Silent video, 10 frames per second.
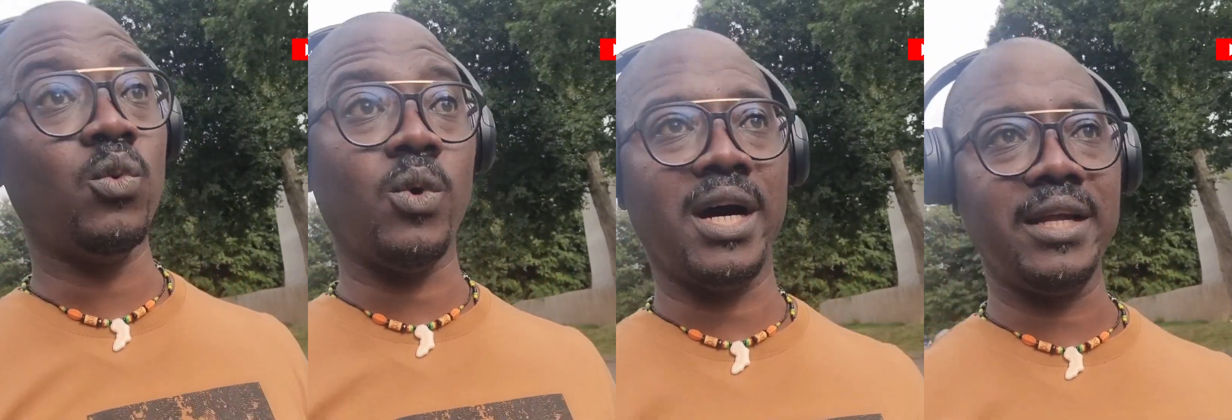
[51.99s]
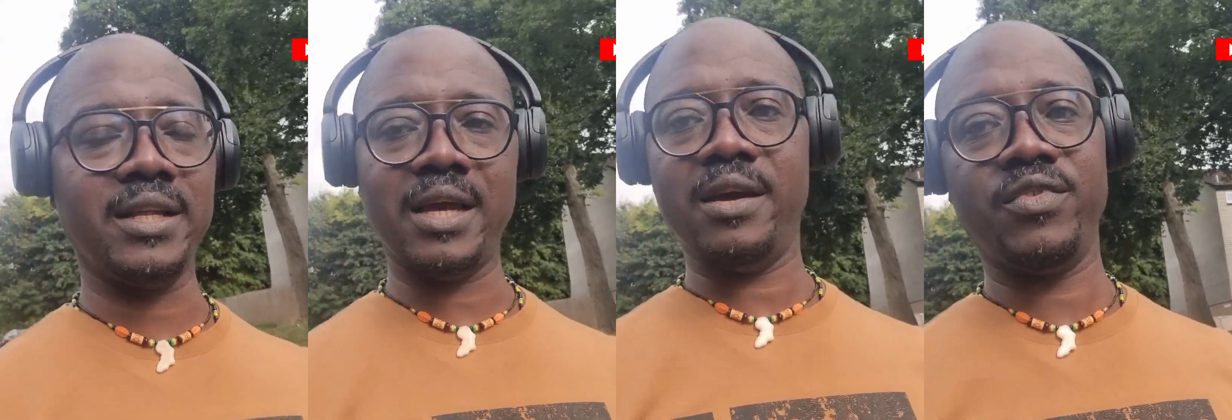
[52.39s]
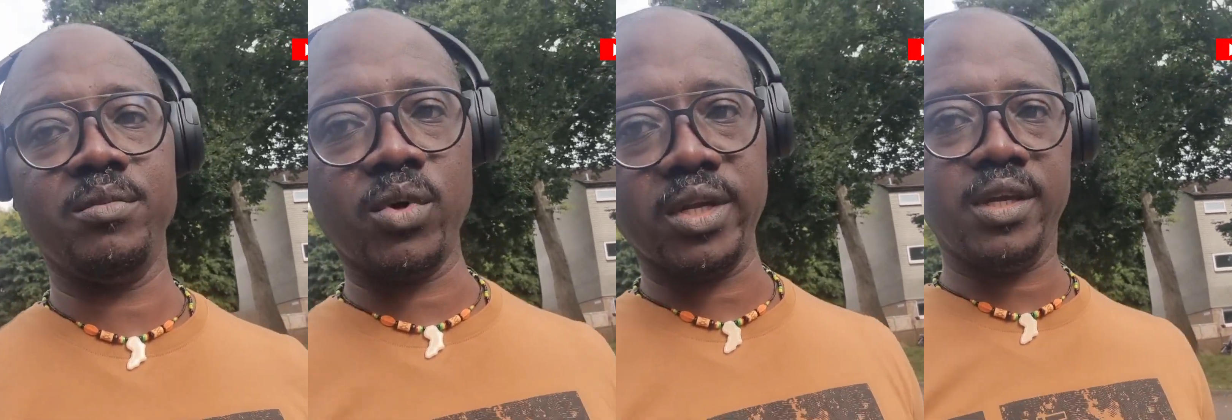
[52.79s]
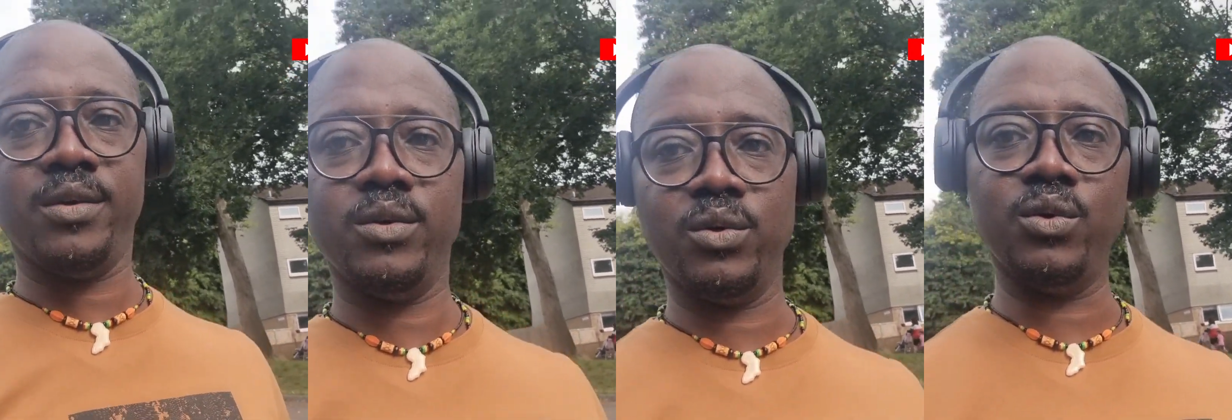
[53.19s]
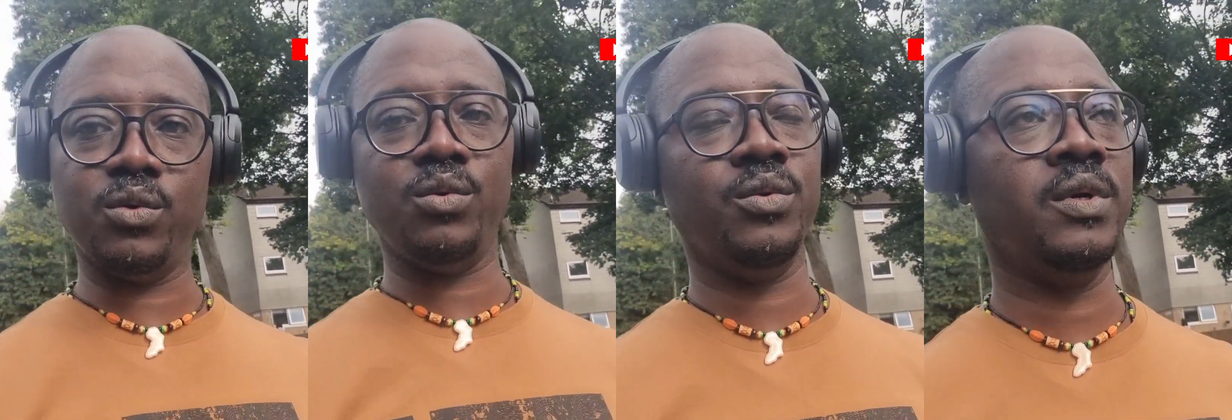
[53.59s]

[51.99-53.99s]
white, everybody who,